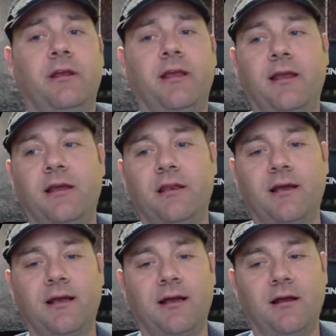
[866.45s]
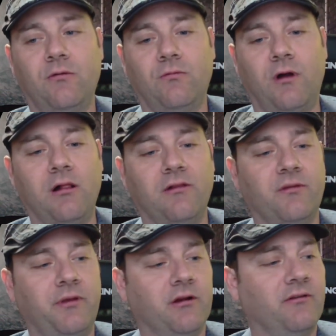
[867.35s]
and all of
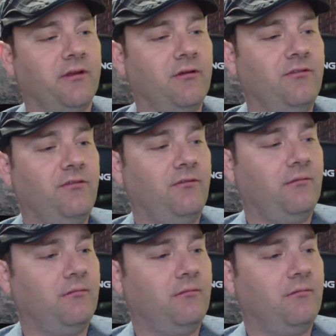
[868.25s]
the peer reviews